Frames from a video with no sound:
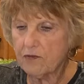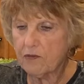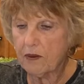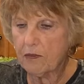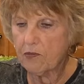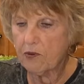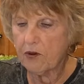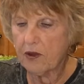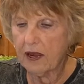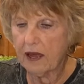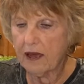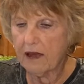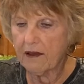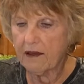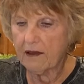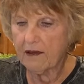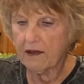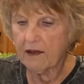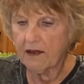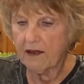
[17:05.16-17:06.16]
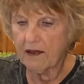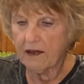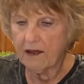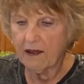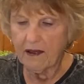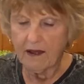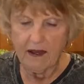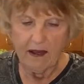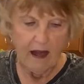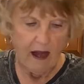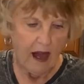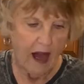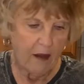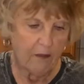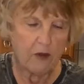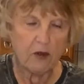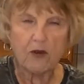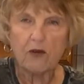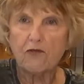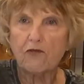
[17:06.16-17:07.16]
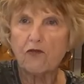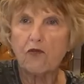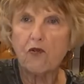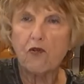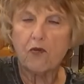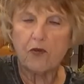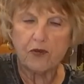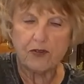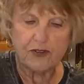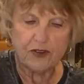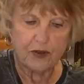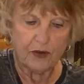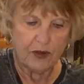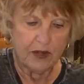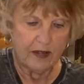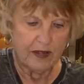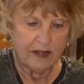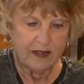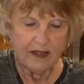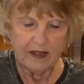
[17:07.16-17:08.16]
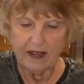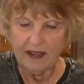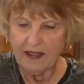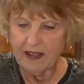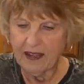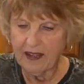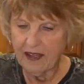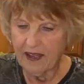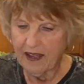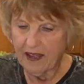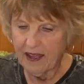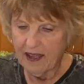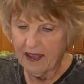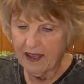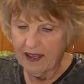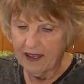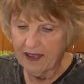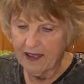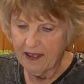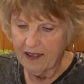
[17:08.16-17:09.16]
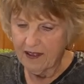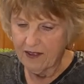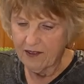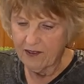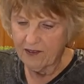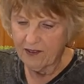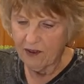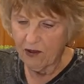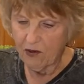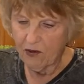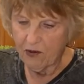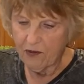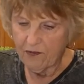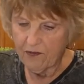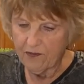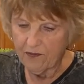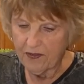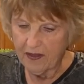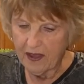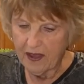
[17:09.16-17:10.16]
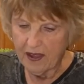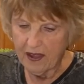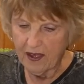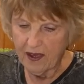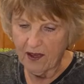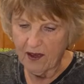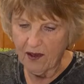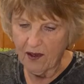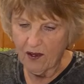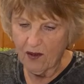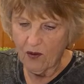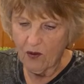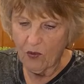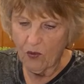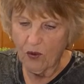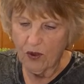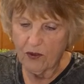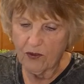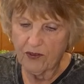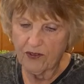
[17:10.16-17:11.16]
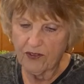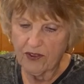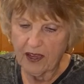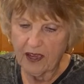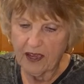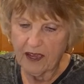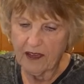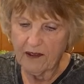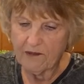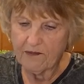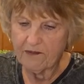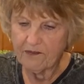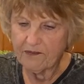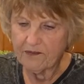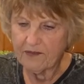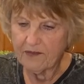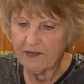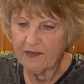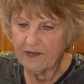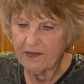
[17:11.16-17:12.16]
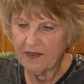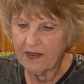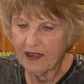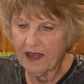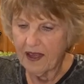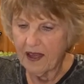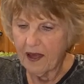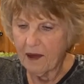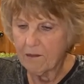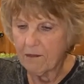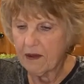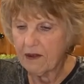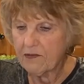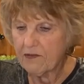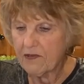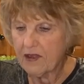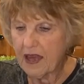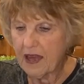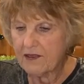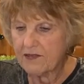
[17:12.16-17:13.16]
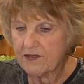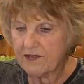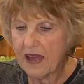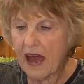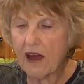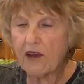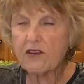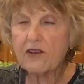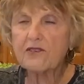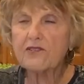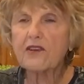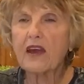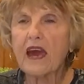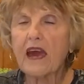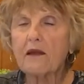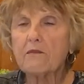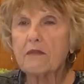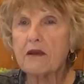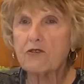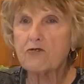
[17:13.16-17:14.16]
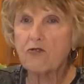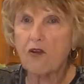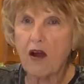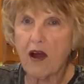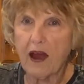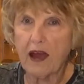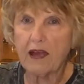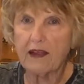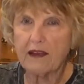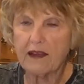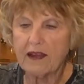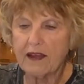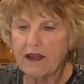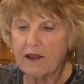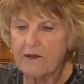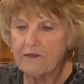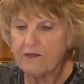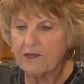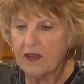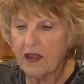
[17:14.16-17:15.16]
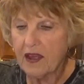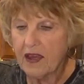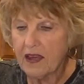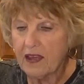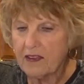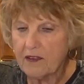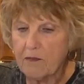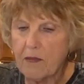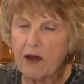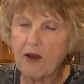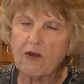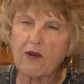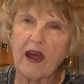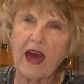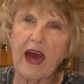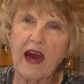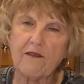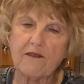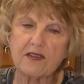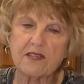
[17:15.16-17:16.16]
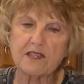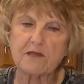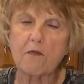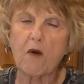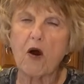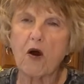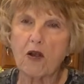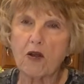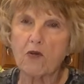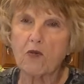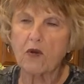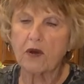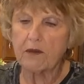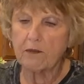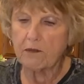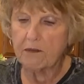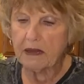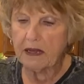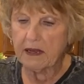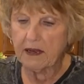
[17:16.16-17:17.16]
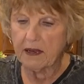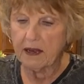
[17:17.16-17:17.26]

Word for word: be pretty. I'm looking forward to it. So we'll see. But yes, dahlias can be dried. It's better to have a smaller one, but